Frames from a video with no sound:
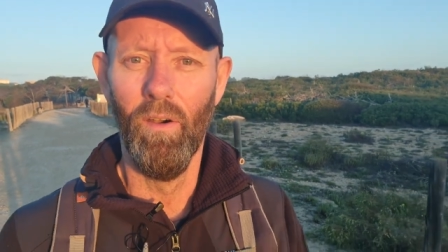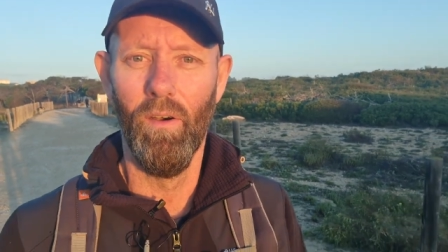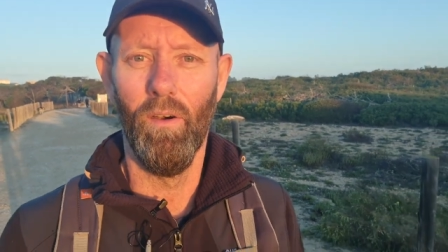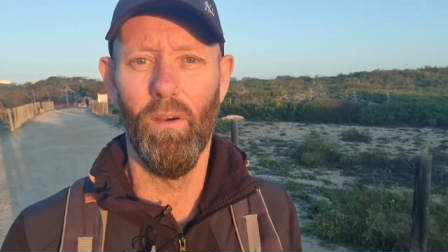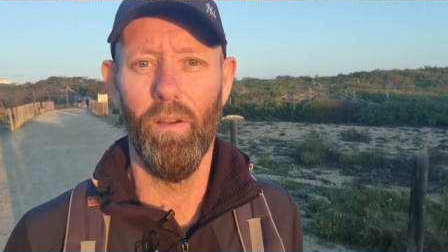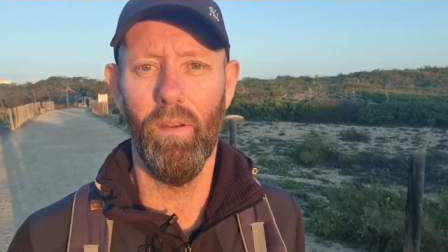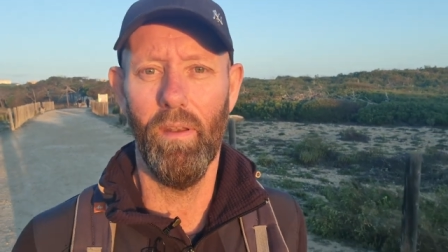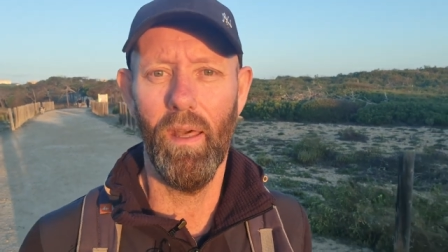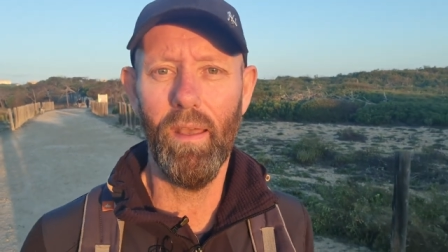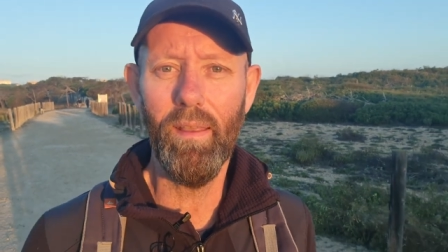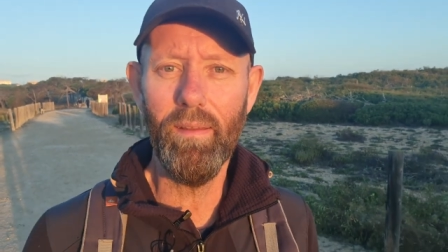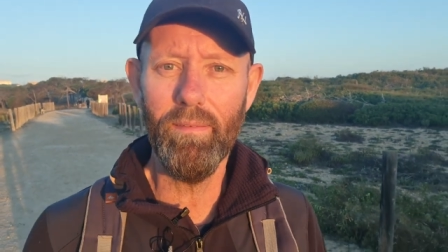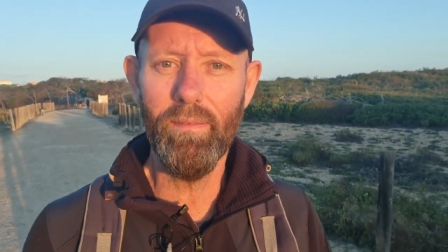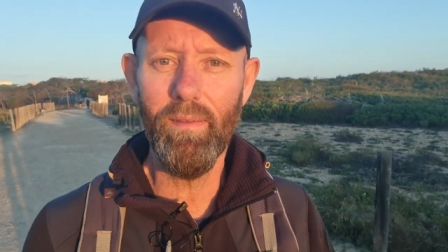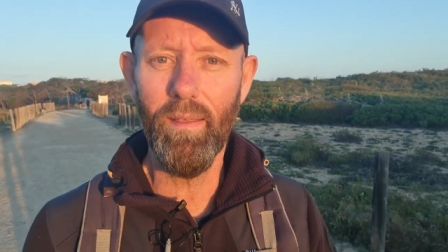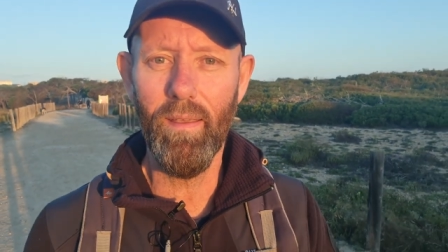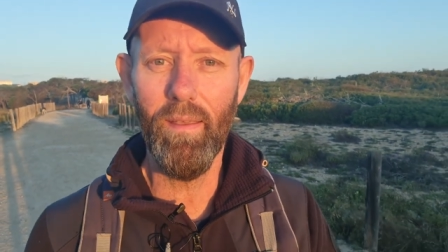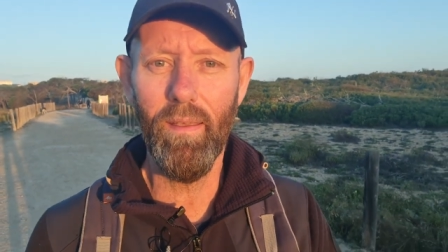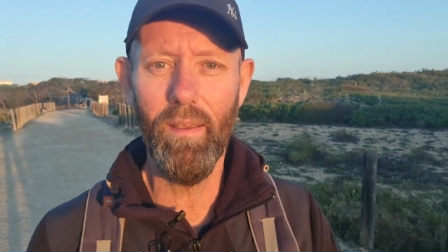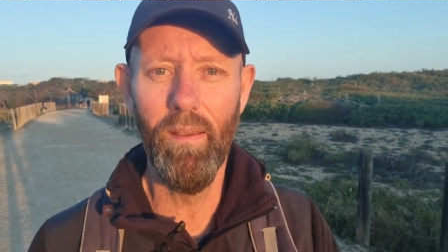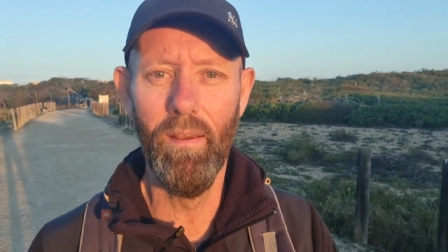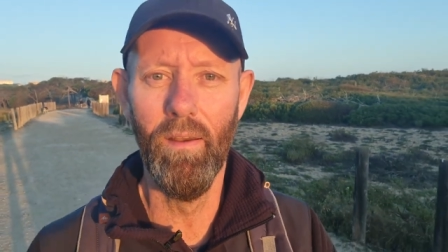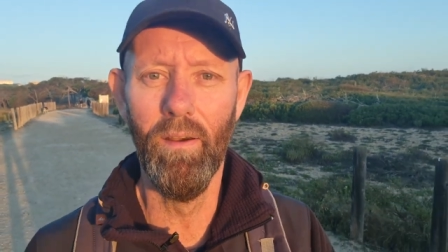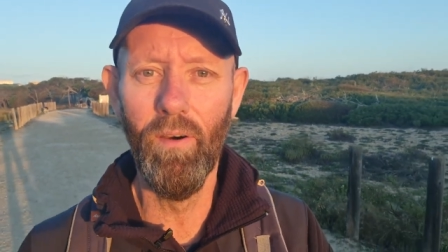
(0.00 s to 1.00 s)
or
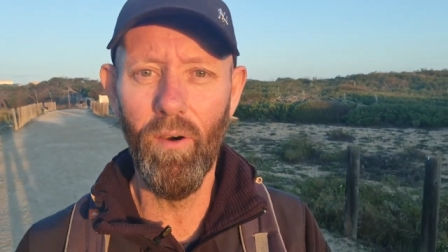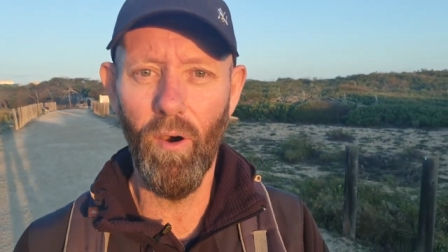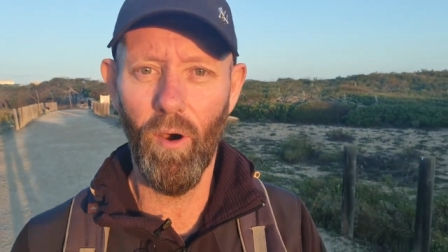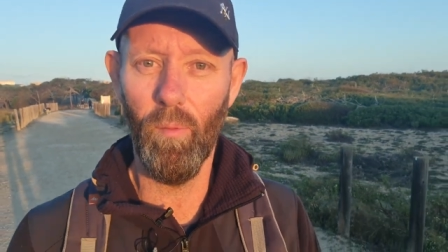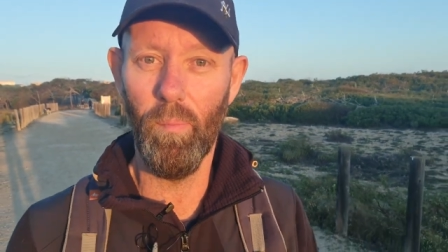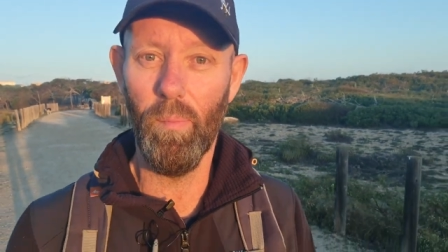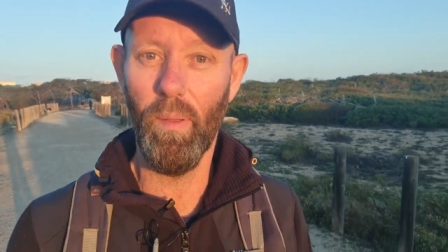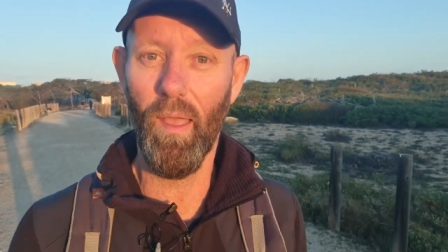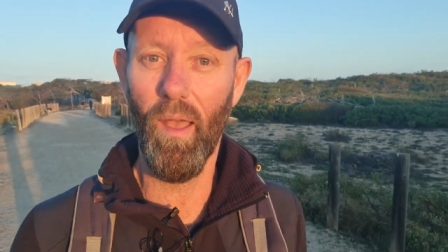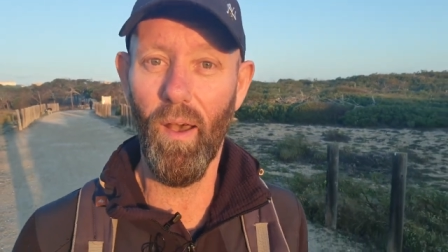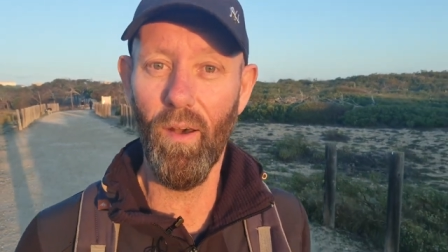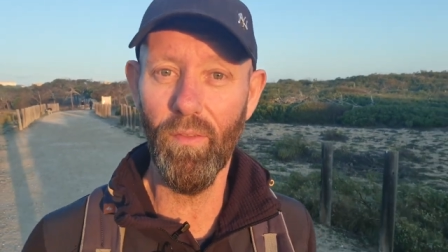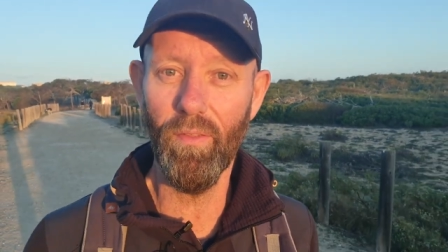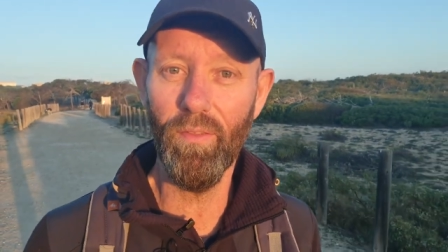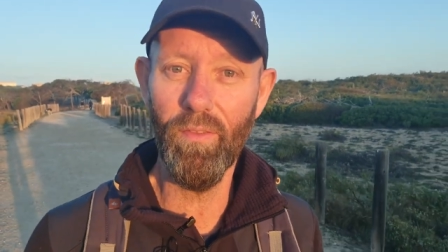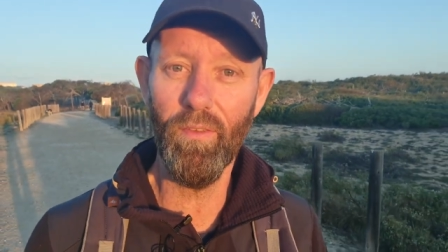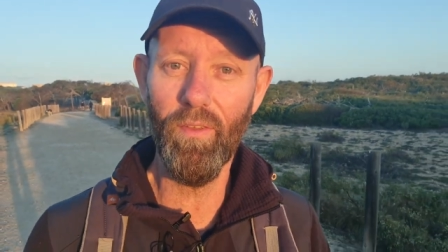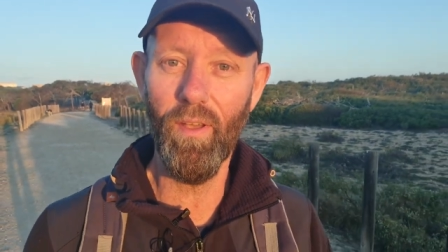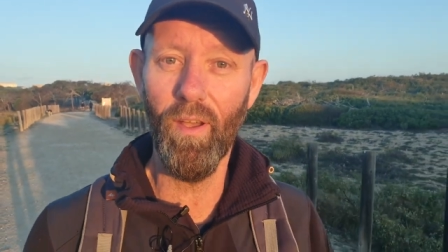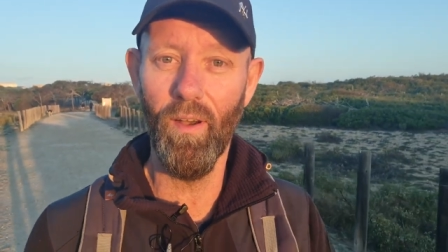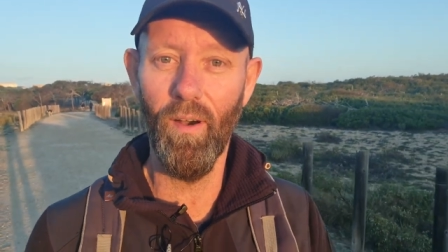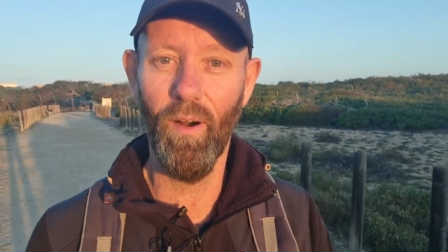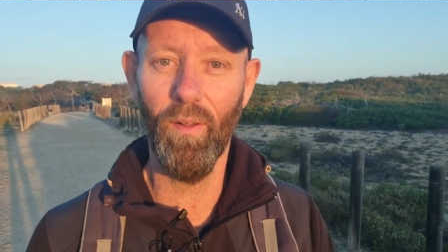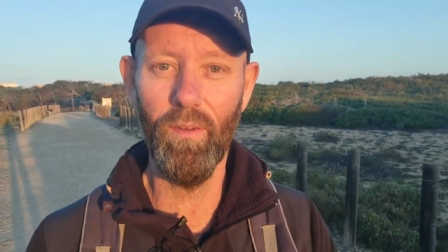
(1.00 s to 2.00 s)
90 or
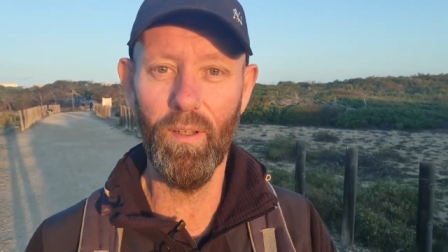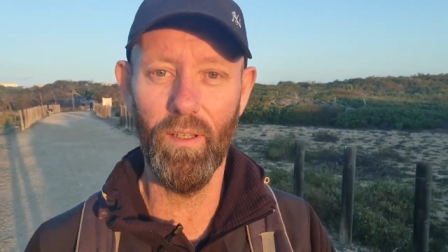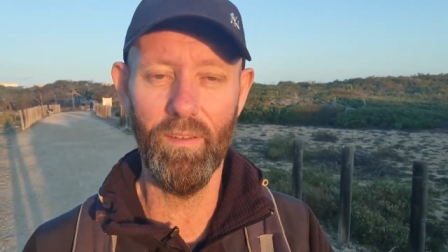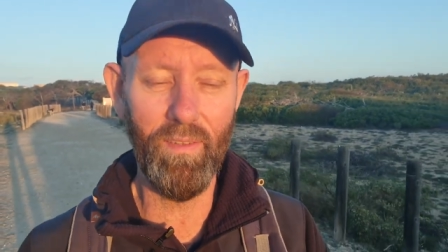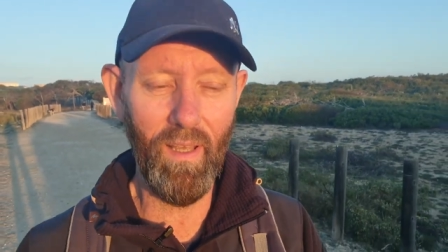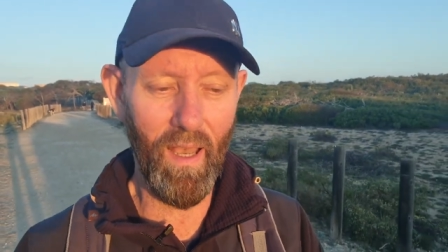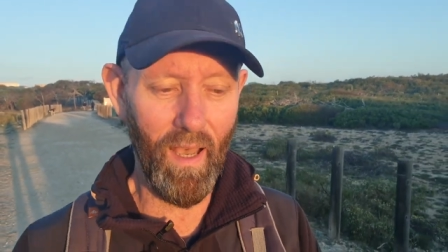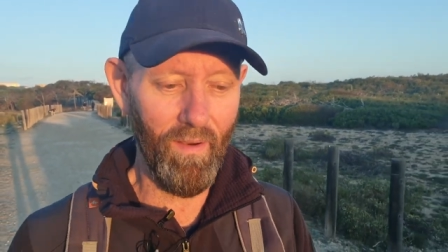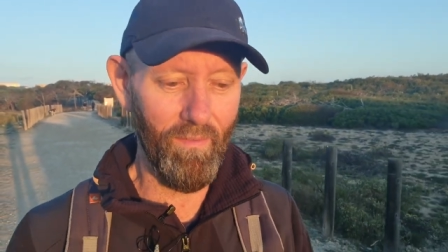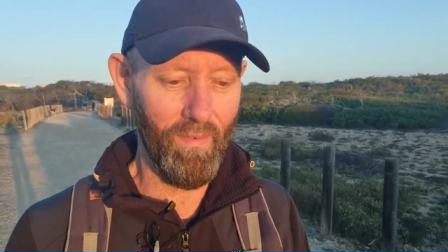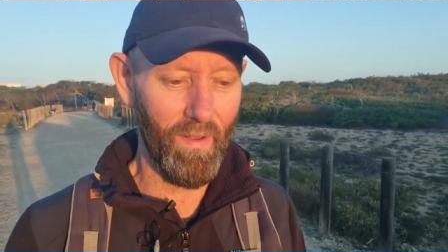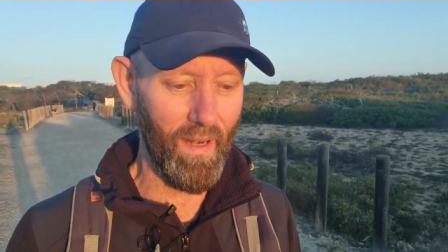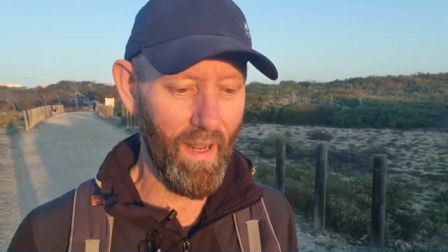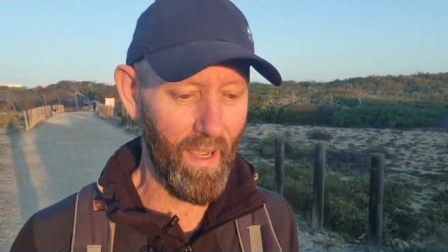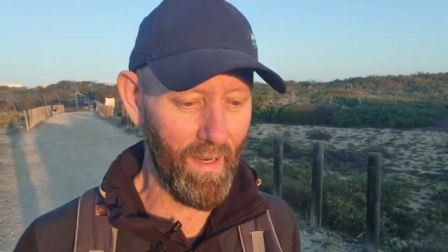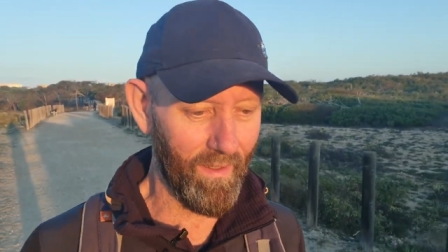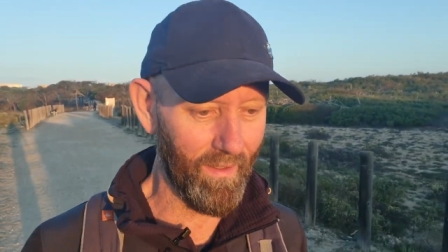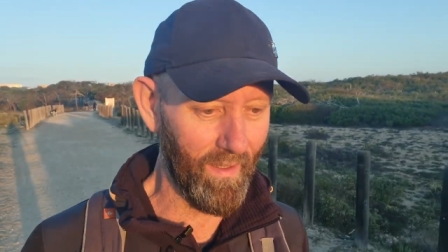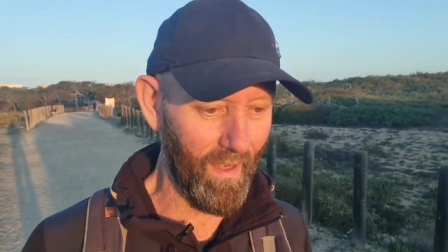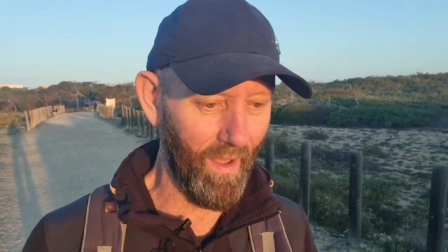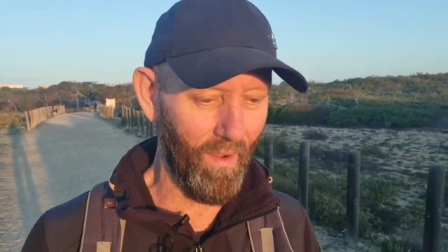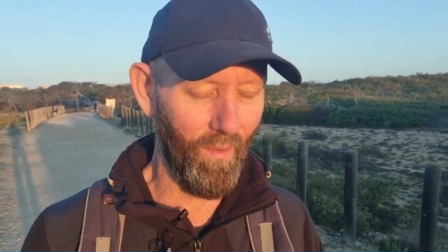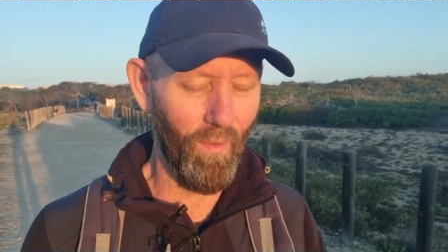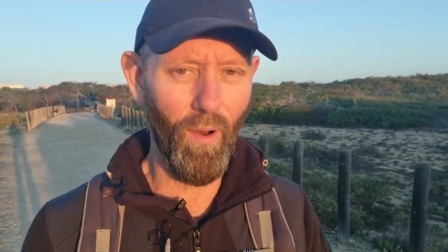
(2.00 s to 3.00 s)
beyond, only to have a
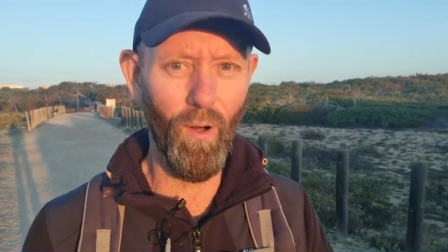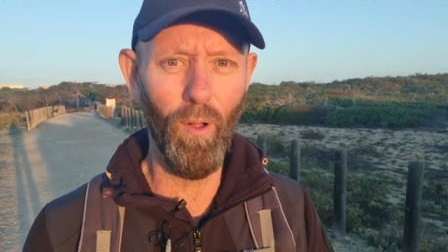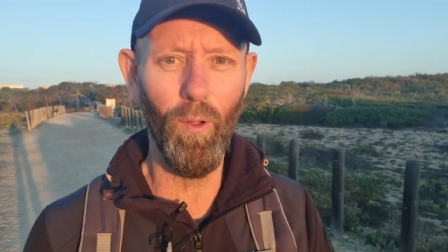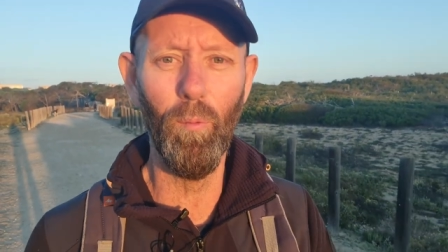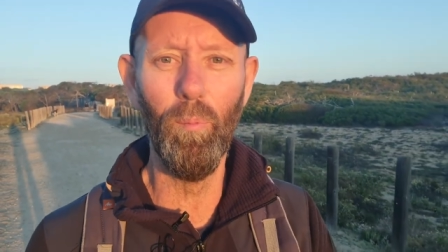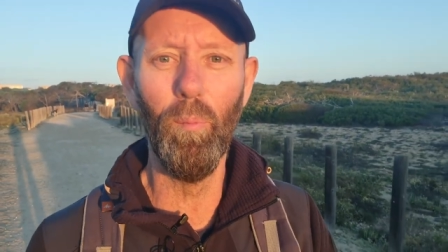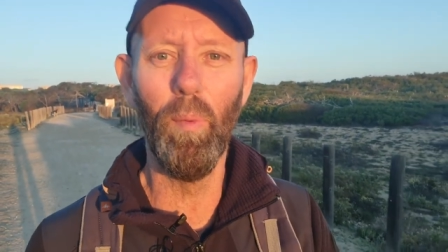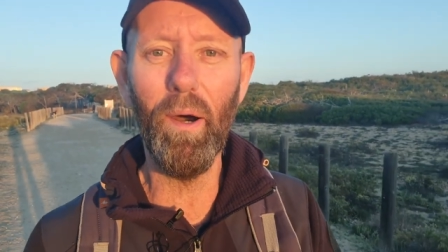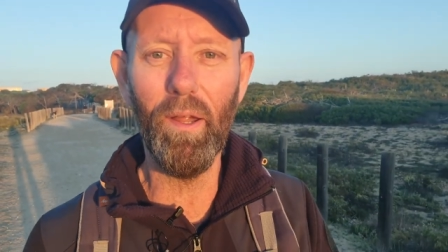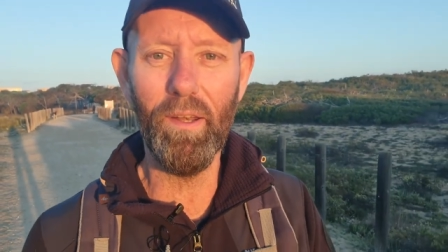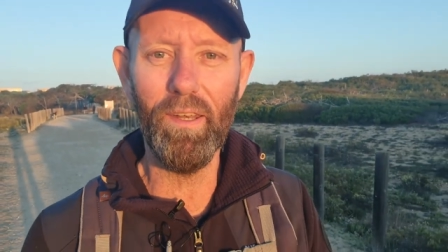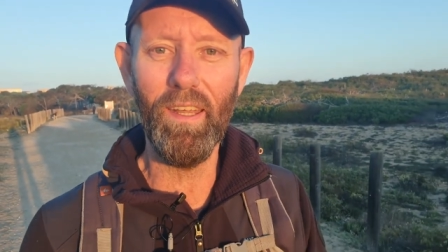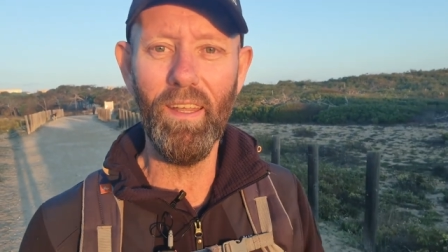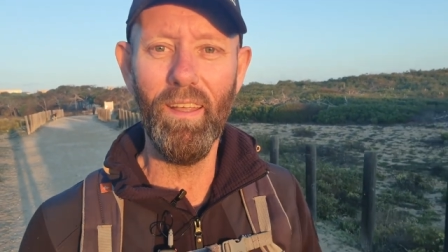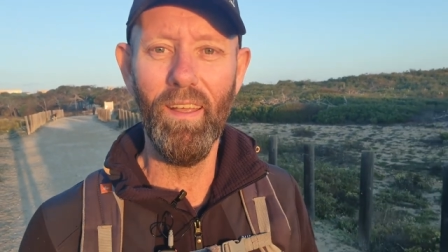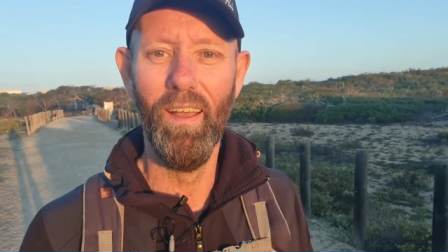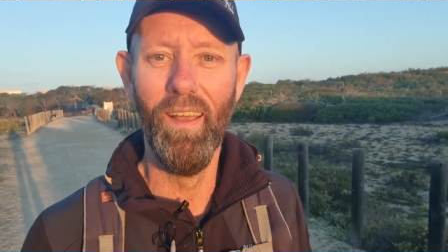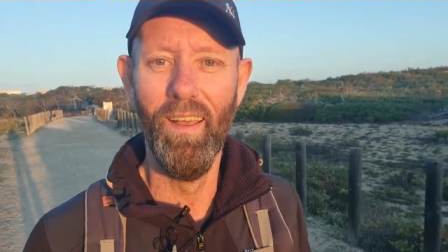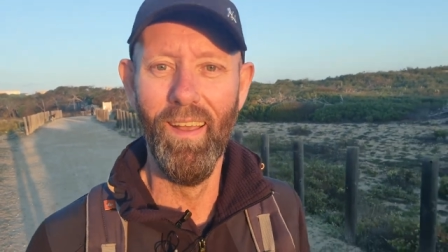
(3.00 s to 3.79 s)
knackered out old body